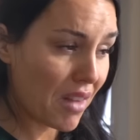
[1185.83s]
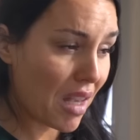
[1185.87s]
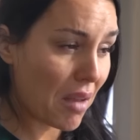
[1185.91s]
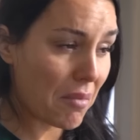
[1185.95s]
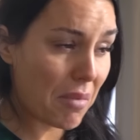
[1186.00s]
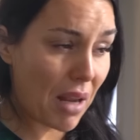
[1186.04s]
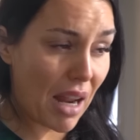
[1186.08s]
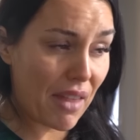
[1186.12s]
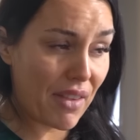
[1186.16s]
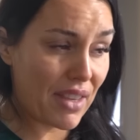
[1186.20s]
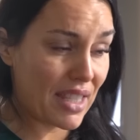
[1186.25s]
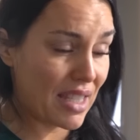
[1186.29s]

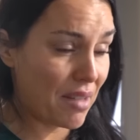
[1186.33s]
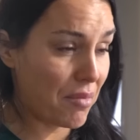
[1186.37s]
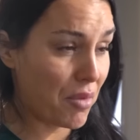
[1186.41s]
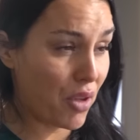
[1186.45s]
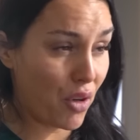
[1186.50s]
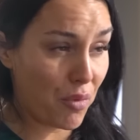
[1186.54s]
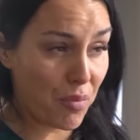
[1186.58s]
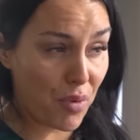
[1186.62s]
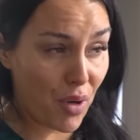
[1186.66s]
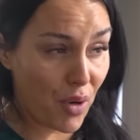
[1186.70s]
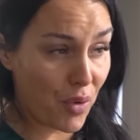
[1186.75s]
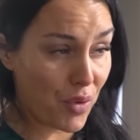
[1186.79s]
But I think some of
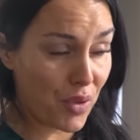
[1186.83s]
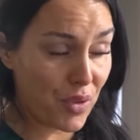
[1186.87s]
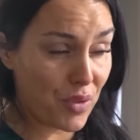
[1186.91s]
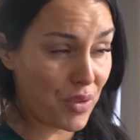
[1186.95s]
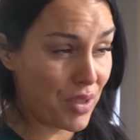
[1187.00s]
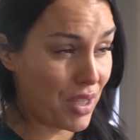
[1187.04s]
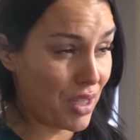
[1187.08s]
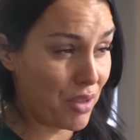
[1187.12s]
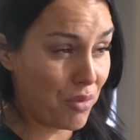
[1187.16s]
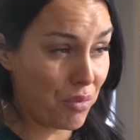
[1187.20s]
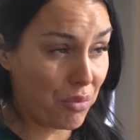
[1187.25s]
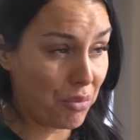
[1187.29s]
their
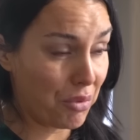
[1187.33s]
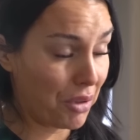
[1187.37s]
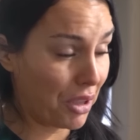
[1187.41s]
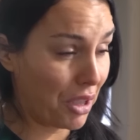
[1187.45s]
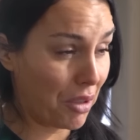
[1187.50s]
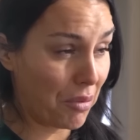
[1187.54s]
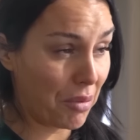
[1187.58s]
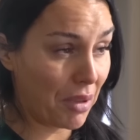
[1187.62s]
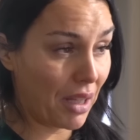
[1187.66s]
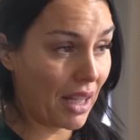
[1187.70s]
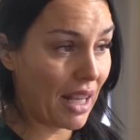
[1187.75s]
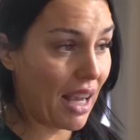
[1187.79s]
produce is really,
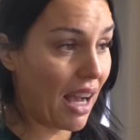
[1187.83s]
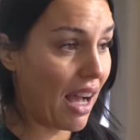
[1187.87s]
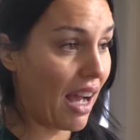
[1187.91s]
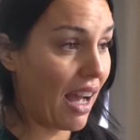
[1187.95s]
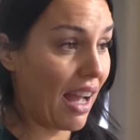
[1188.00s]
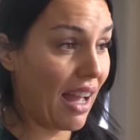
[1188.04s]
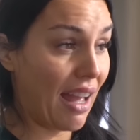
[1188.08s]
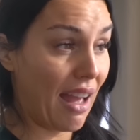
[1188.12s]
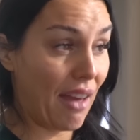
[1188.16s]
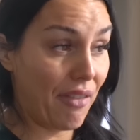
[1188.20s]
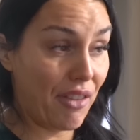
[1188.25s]
really high.